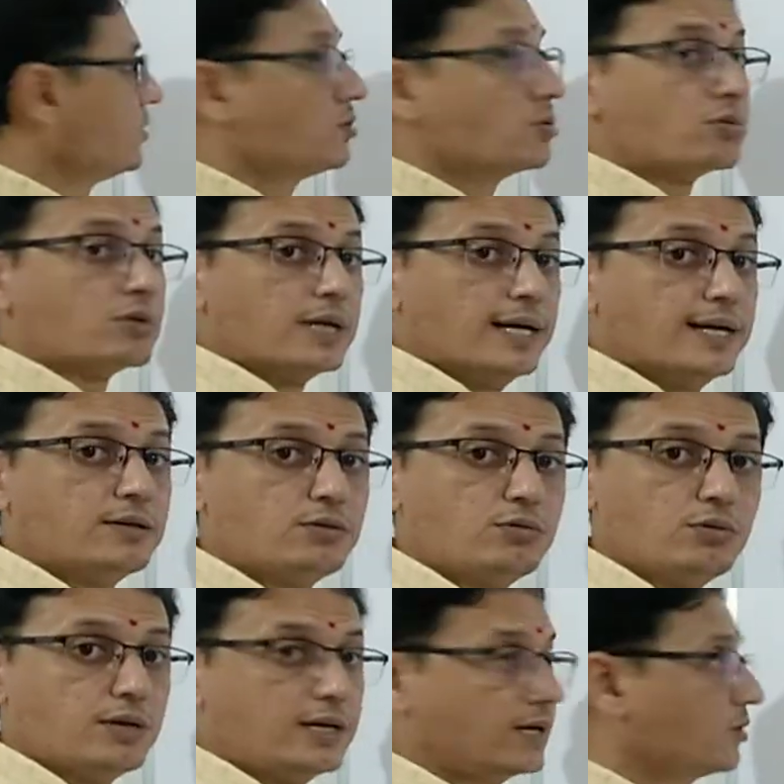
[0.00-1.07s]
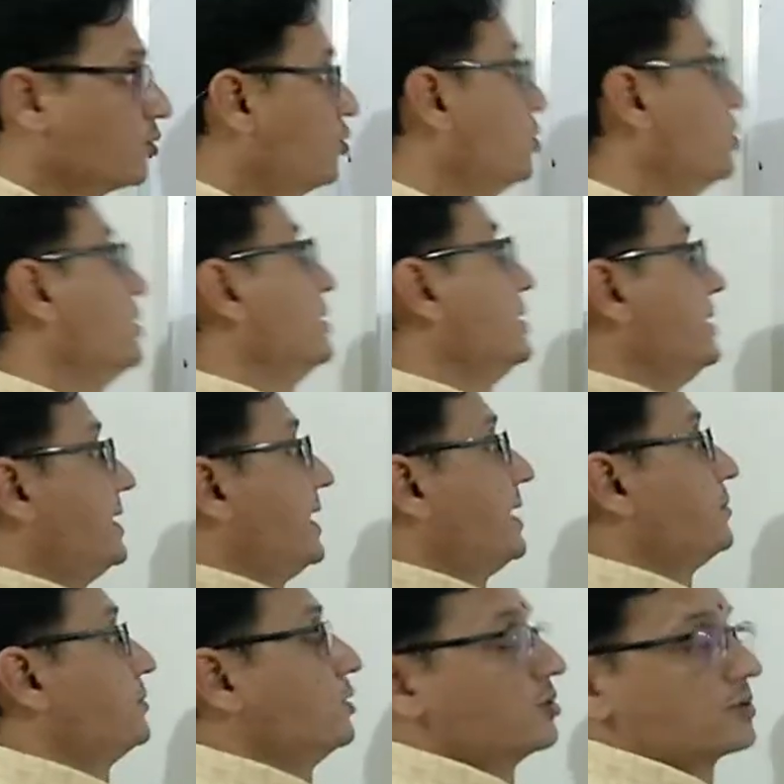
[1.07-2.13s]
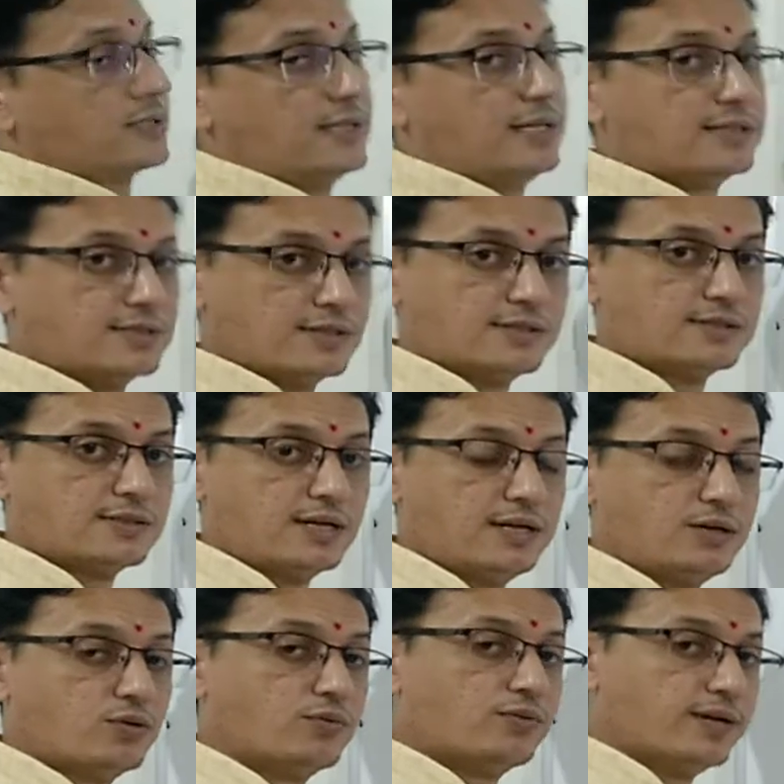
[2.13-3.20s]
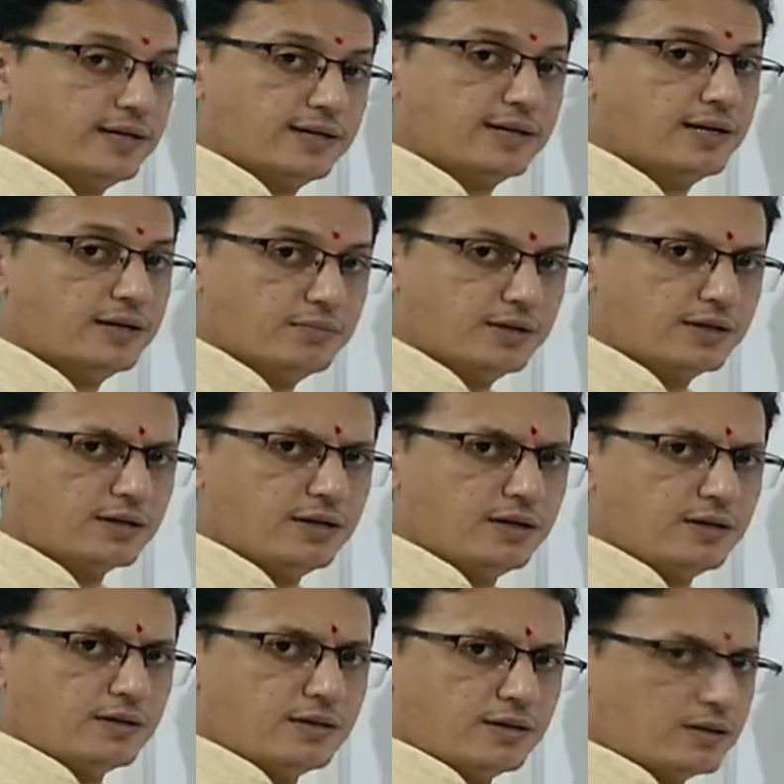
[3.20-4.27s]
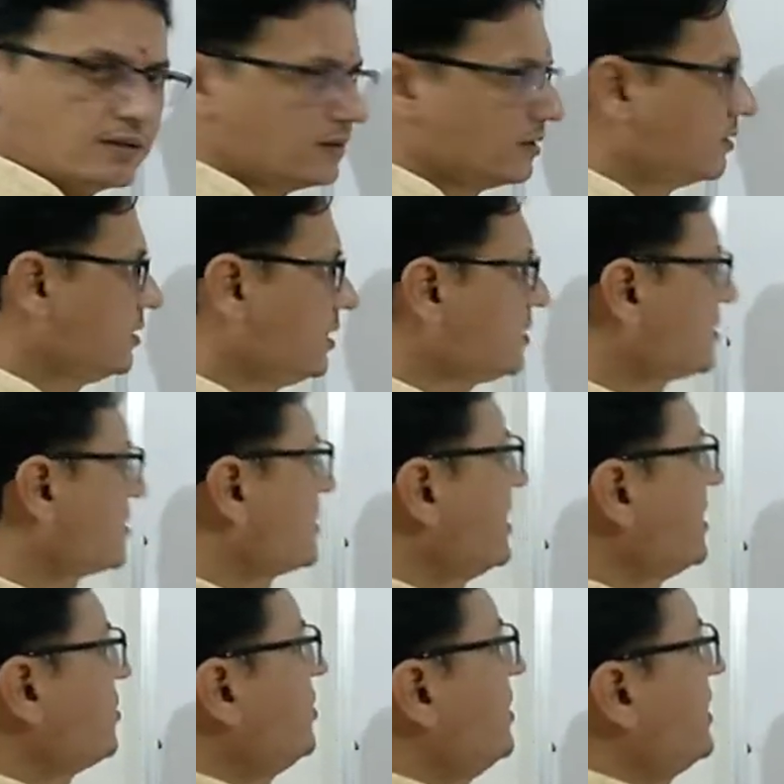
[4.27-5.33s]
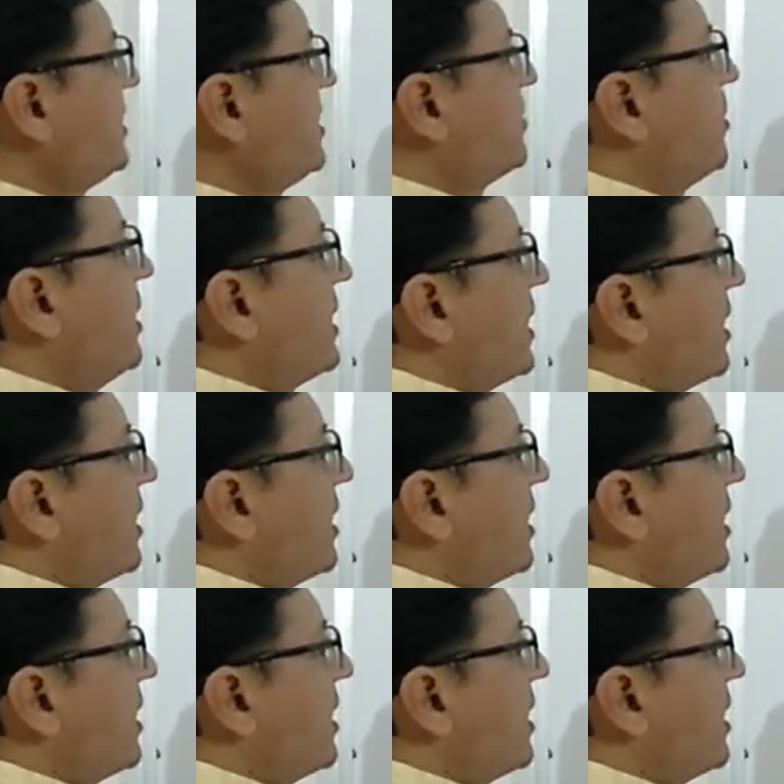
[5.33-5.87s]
to calculate all the time the oxidation state of any. Just calculate it by